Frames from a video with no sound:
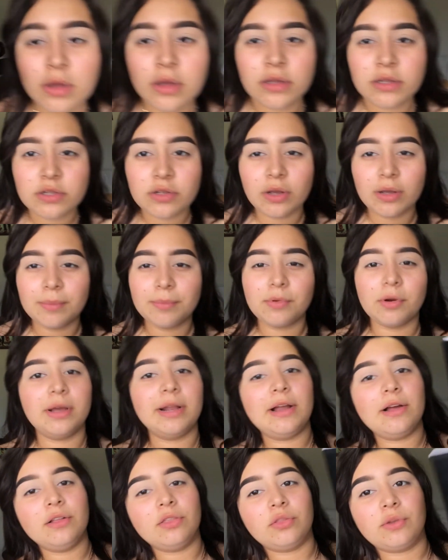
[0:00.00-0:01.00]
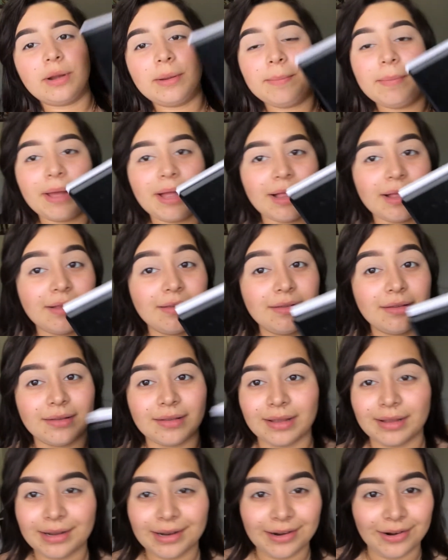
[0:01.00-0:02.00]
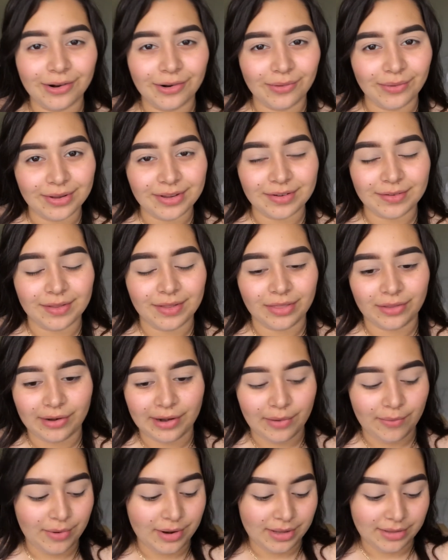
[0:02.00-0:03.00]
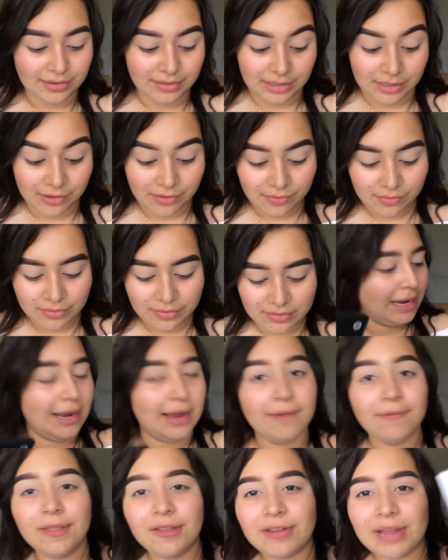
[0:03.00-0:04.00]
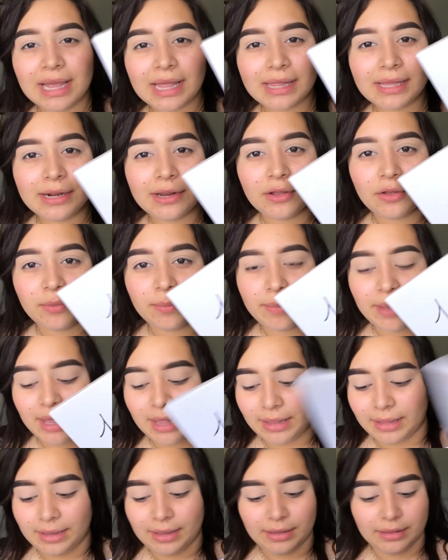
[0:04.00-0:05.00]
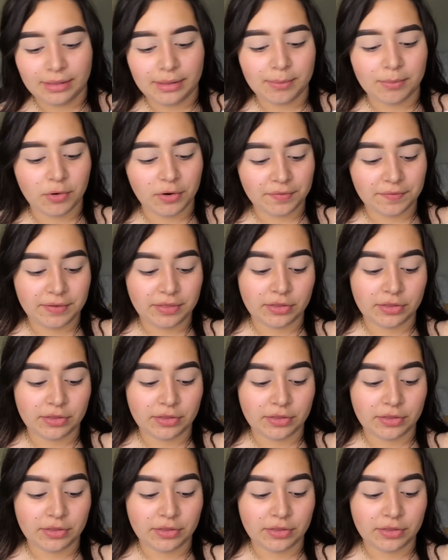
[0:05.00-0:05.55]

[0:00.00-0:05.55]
So I brought out 3 palettes because I didn't know which of the 3 I wanted to use. I have the Jaclyn Hill palette, the Morphe